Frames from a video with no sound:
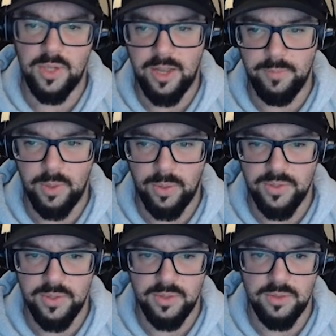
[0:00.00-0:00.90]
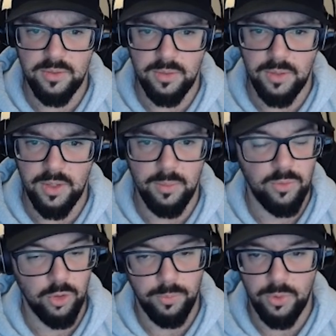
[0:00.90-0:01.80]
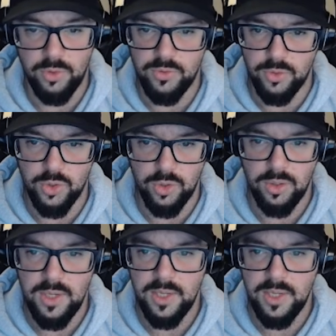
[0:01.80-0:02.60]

have been around since before computers, for sure.